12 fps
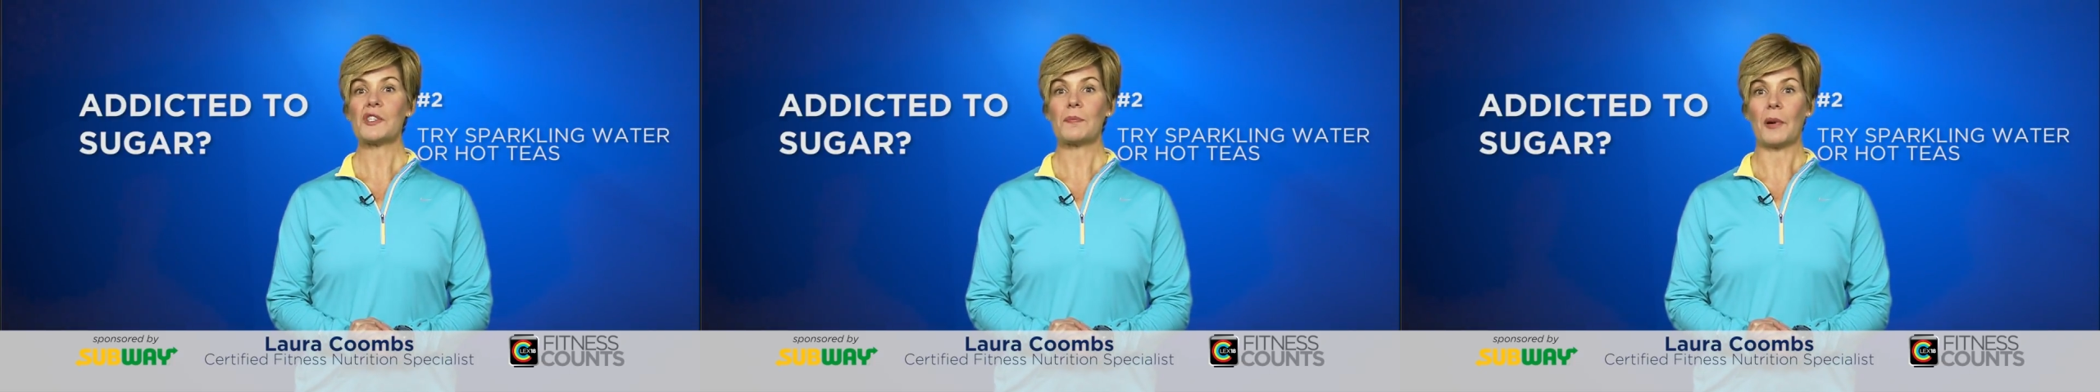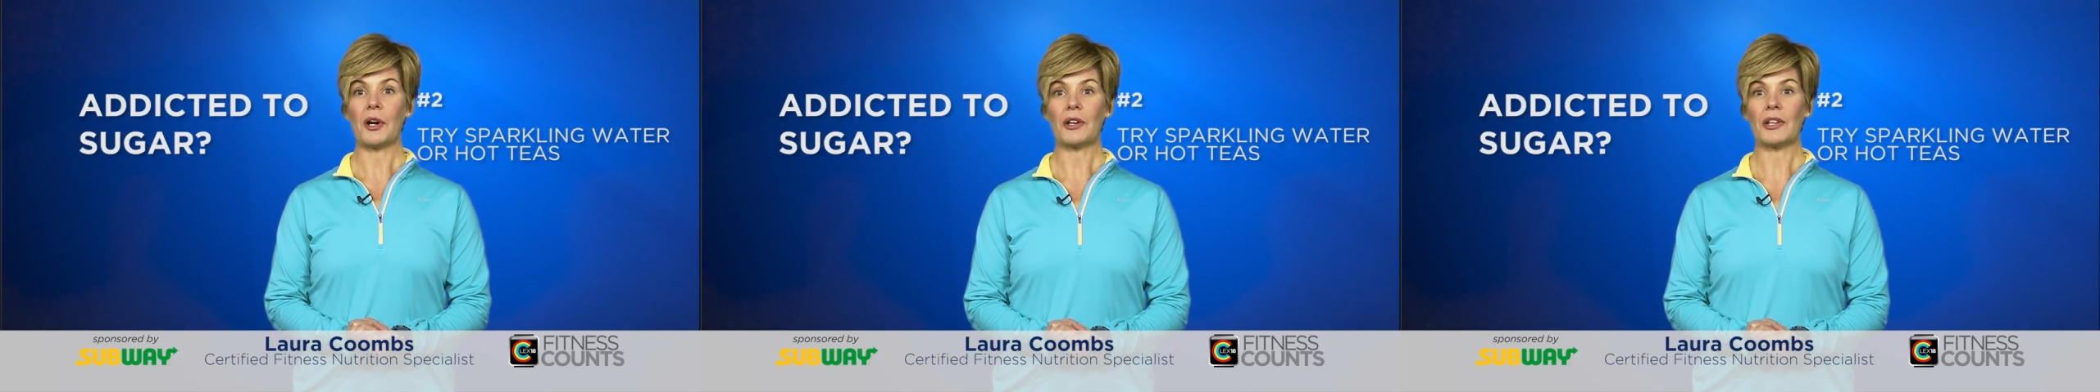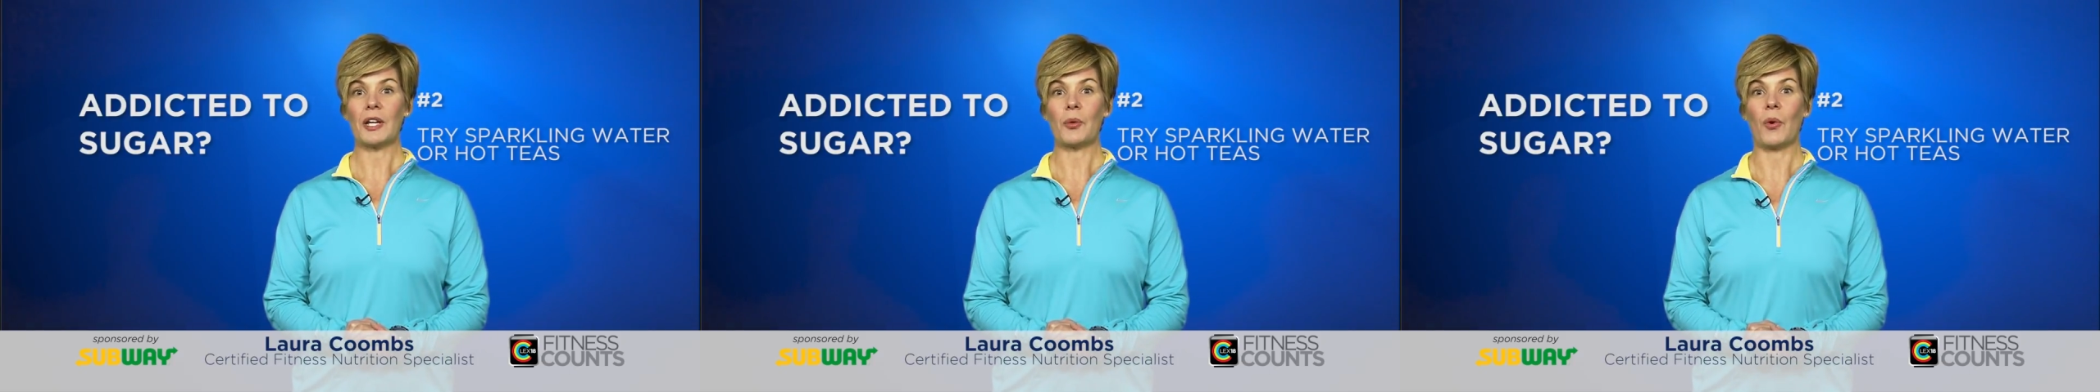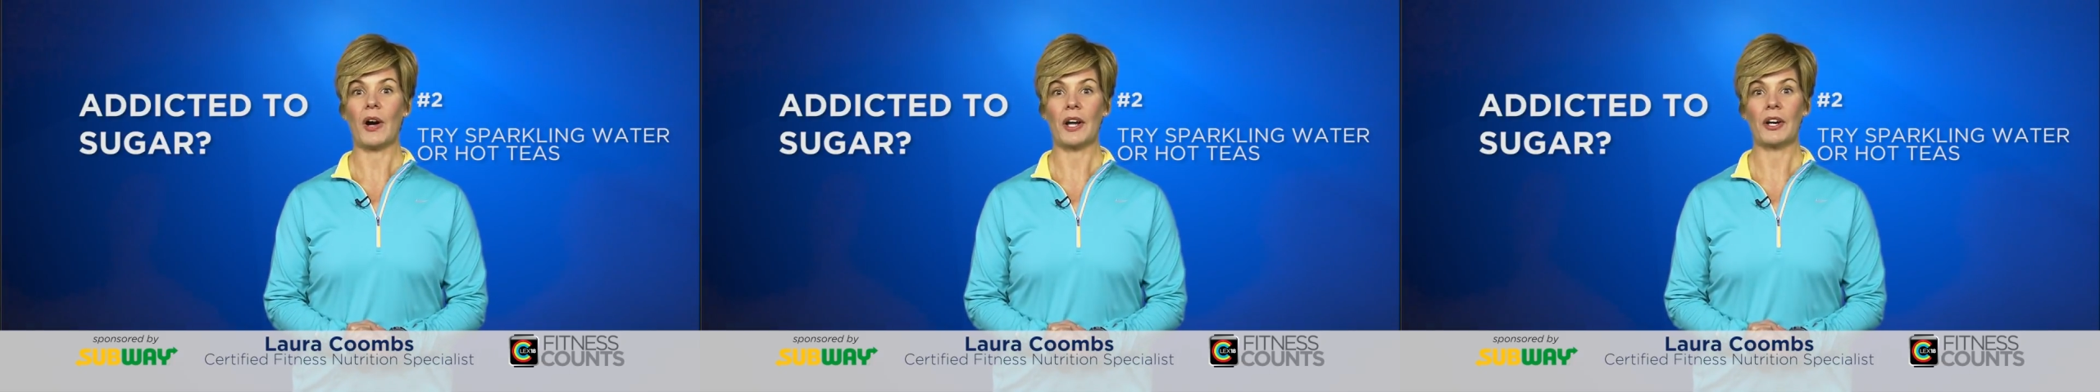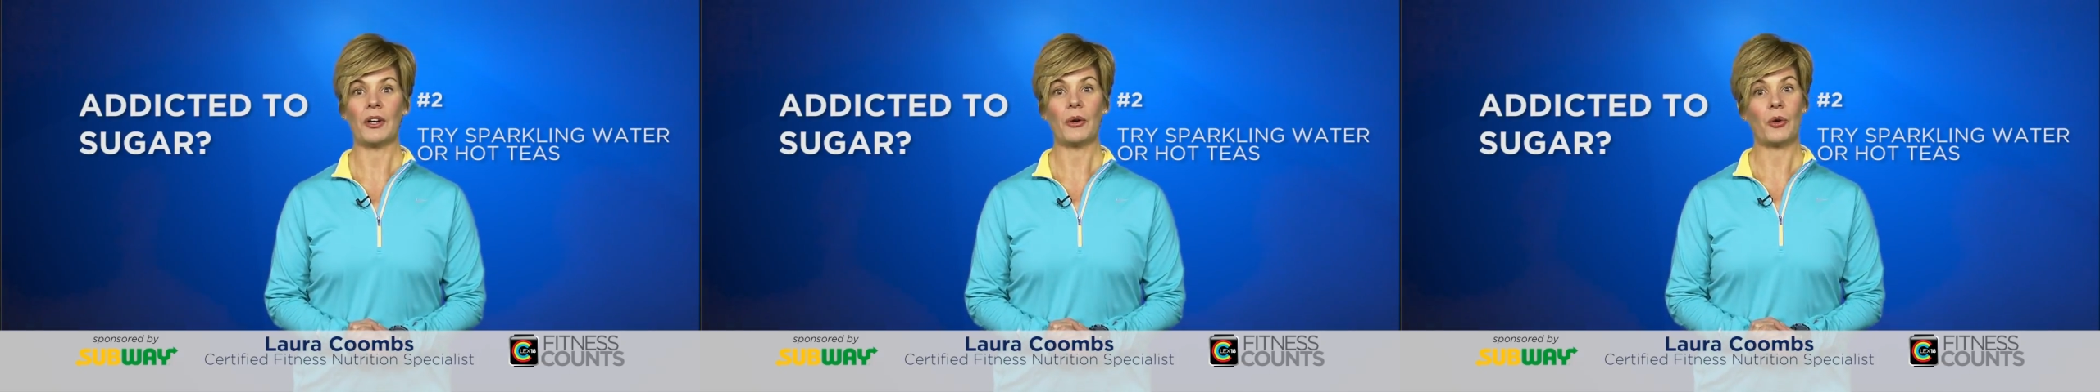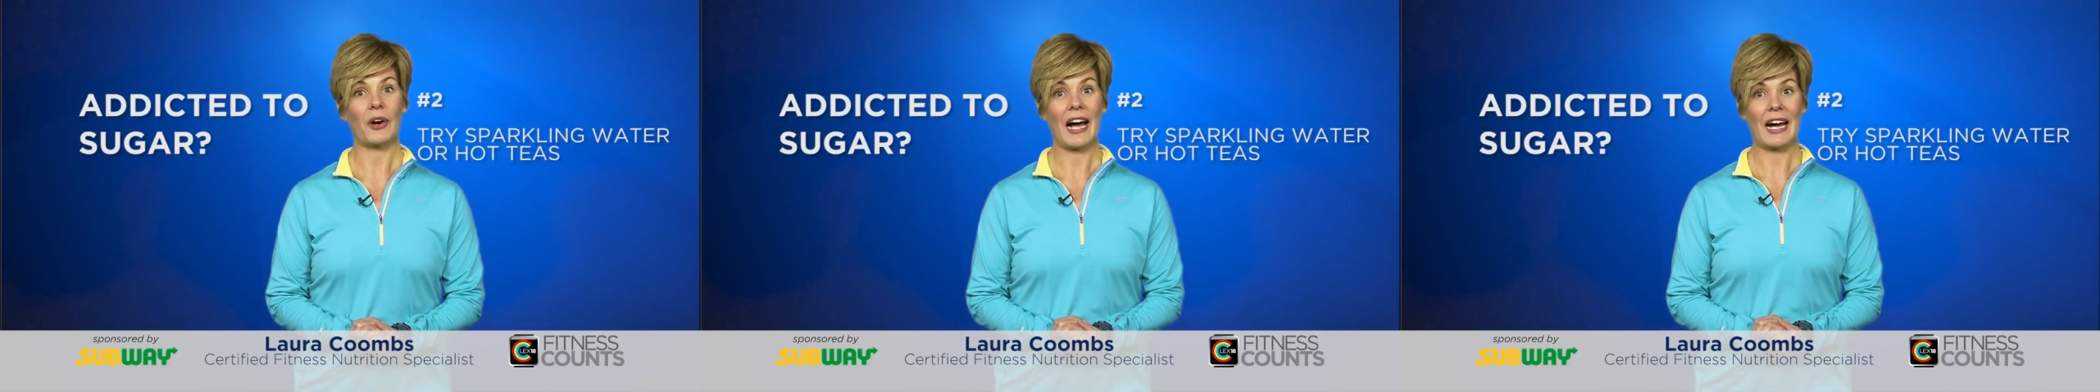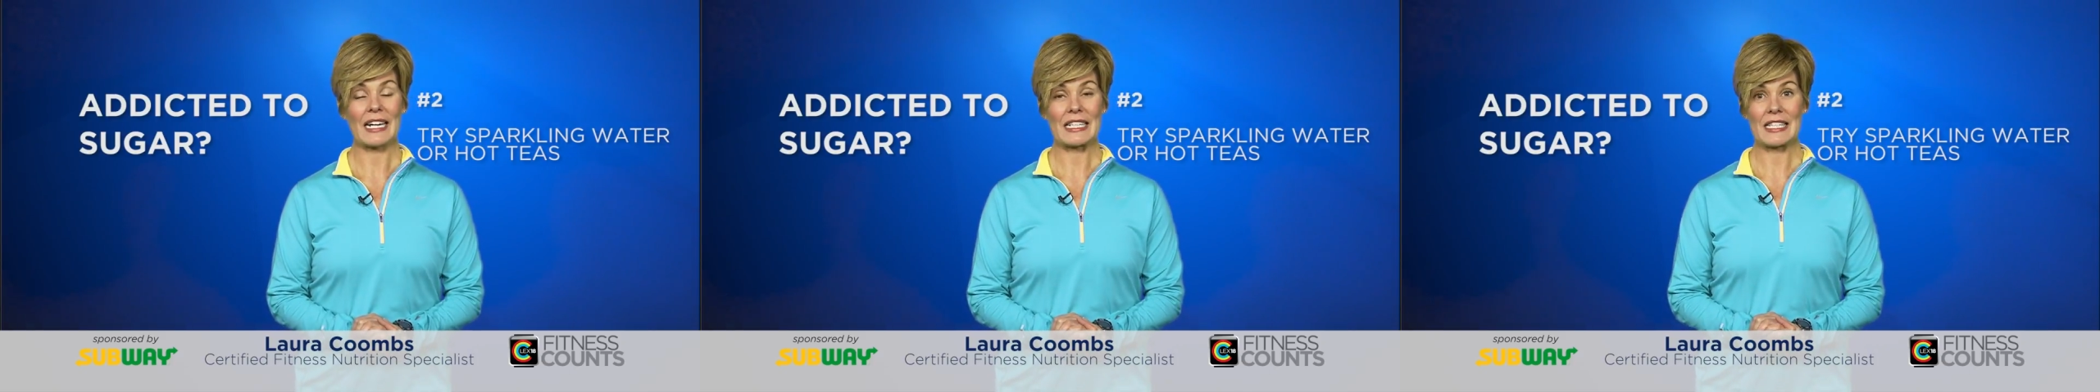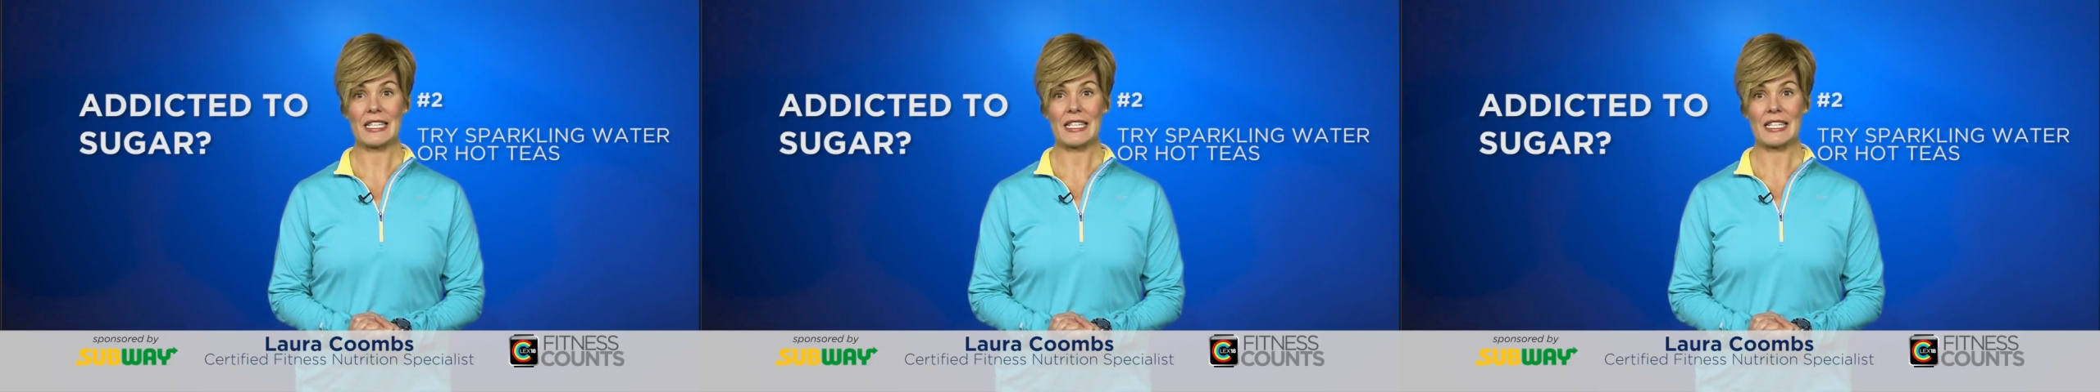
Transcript: sparkling water or hot